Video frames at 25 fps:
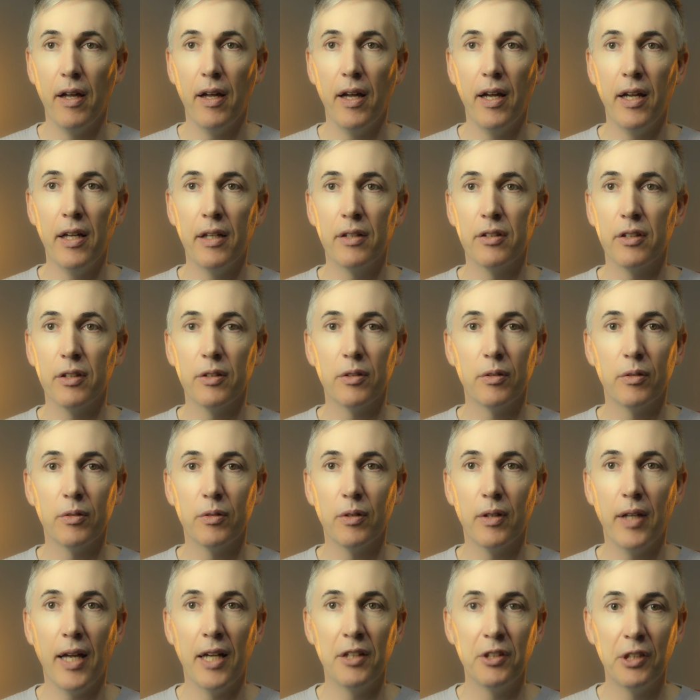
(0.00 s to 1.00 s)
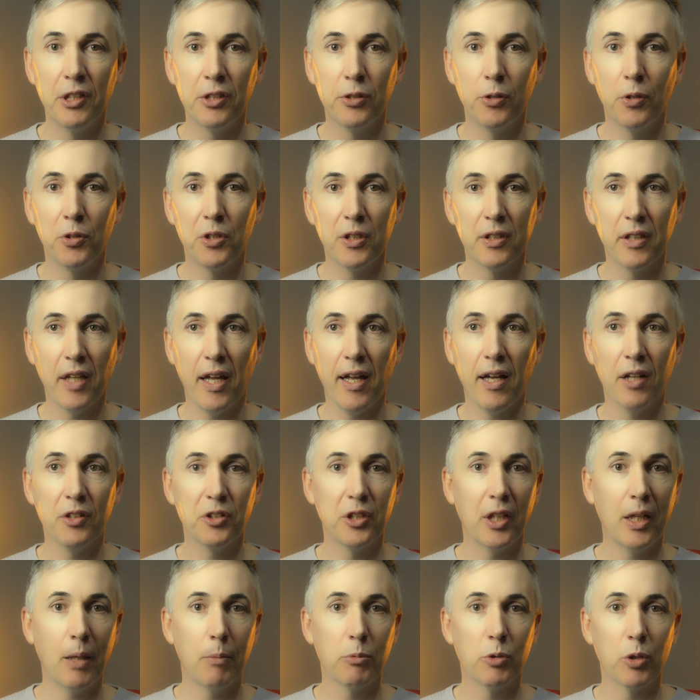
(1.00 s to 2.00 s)
And as she's searching the house,
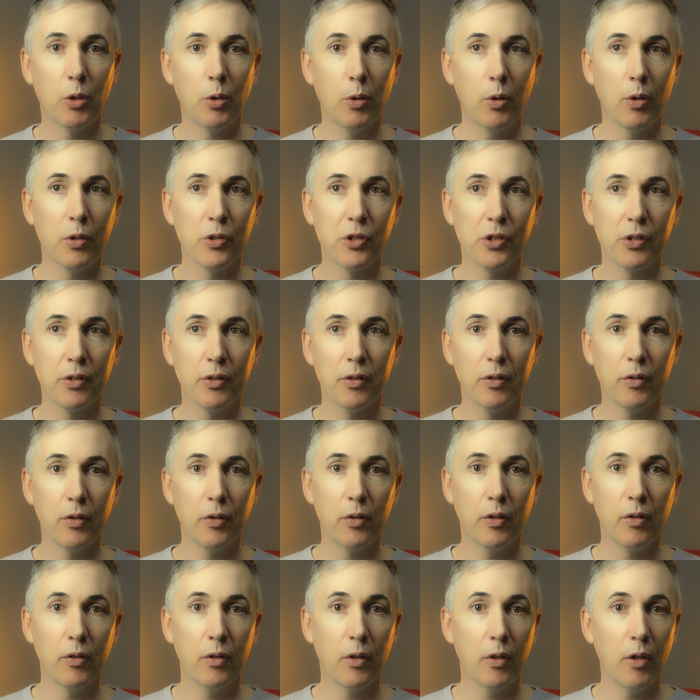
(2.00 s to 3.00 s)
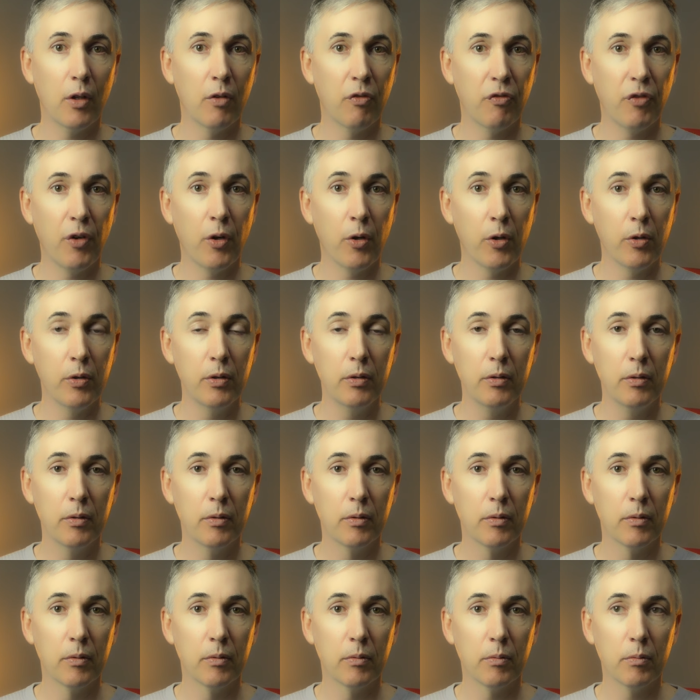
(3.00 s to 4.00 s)
she comes across a phone,
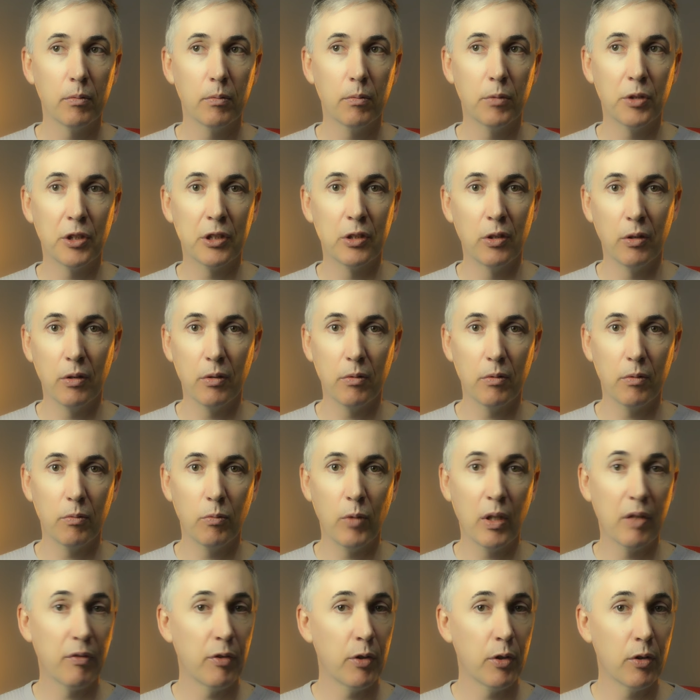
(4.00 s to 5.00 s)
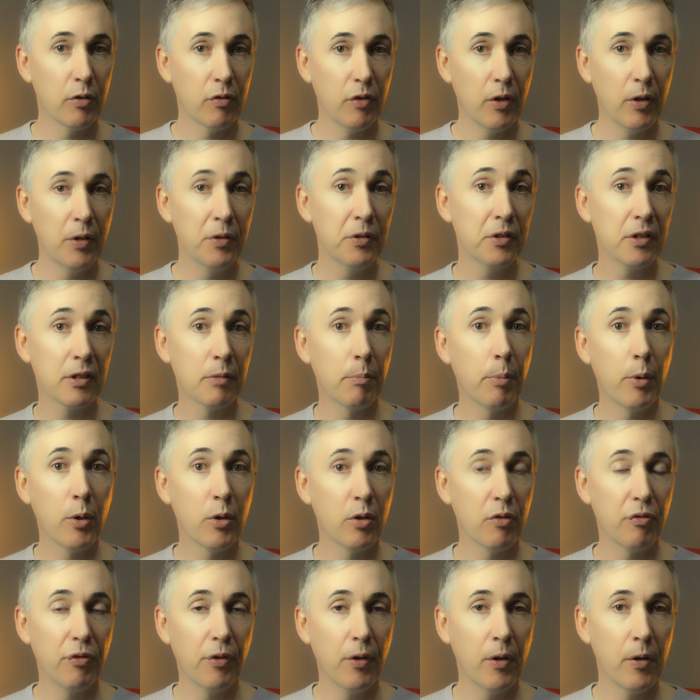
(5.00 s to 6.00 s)
which is not one of her phones, the
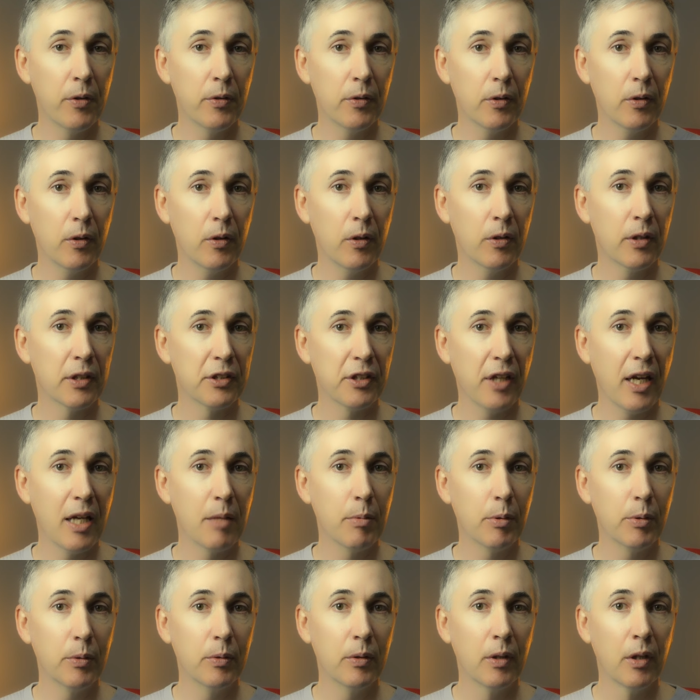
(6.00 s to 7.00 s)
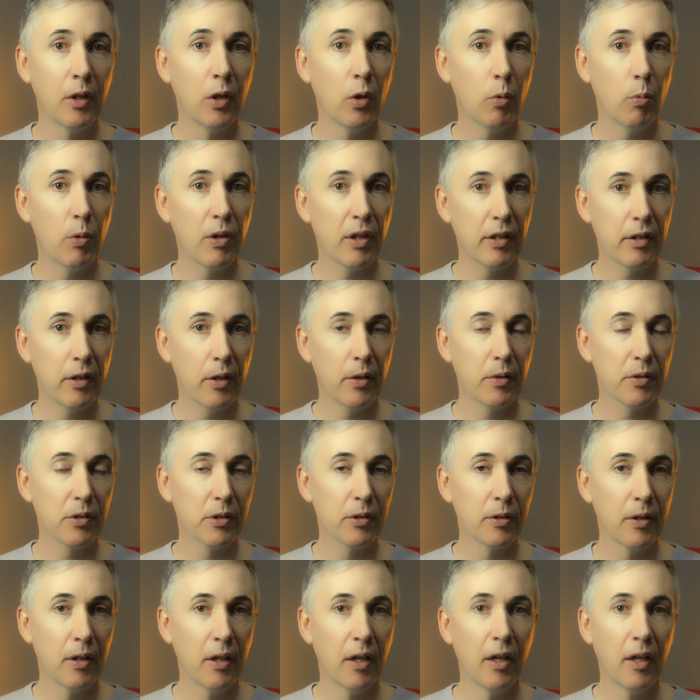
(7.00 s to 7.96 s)
burner phone, on a table with a note.